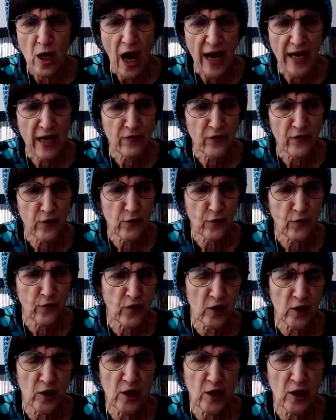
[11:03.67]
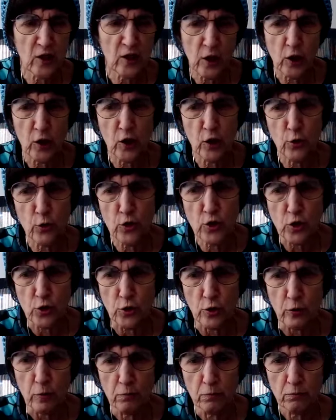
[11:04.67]
I have the feeling that you,
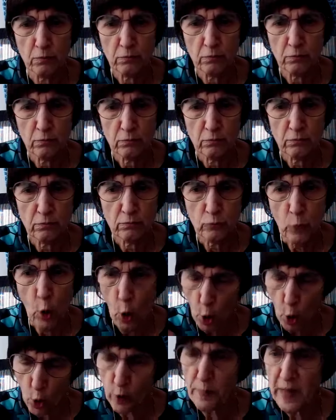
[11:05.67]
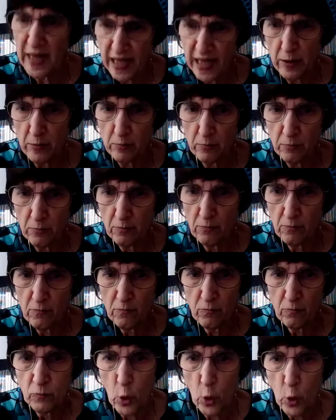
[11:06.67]
sir, or me,
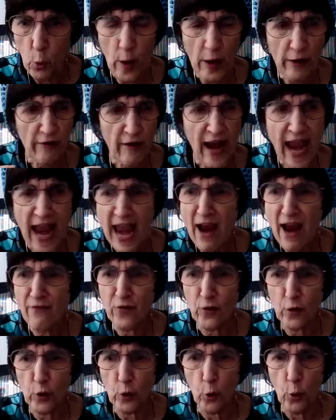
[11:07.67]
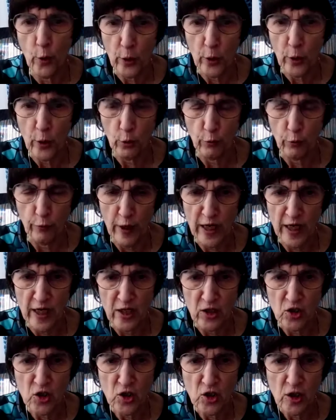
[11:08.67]
wherever we were
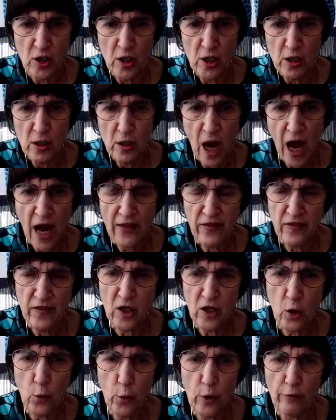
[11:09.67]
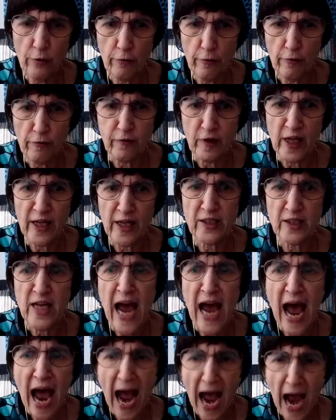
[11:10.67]
raised, I think we reflect
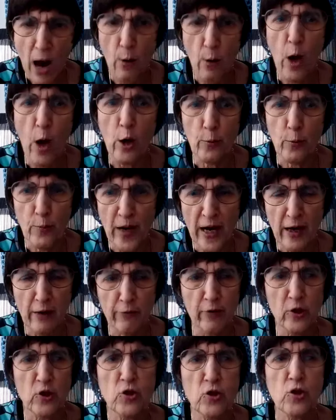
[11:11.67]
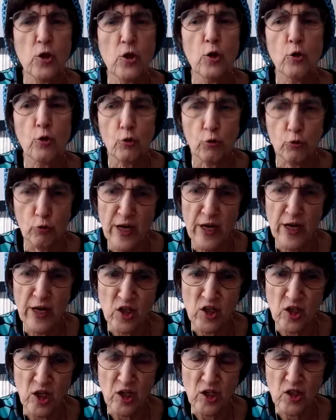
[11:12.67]
how our parents
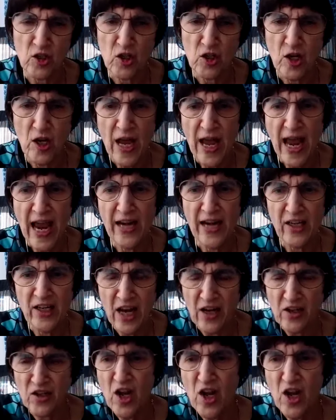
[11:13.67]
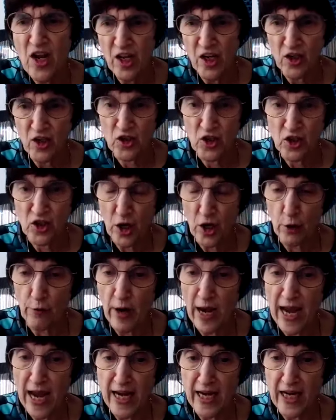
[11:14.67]
raised us. And yes, is
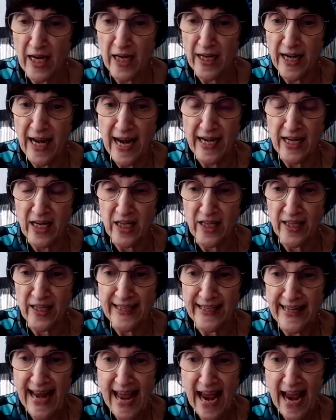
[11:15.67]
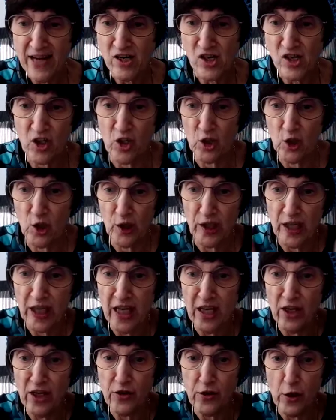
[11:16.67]
there a Canadian national
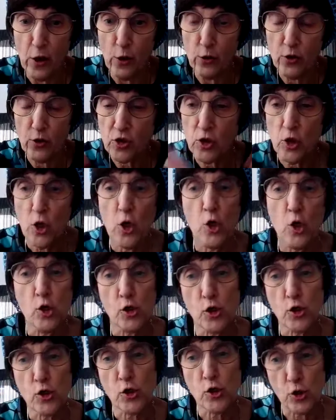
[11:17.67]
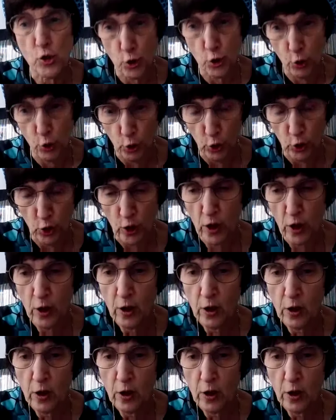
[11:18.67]
ethos? Sure.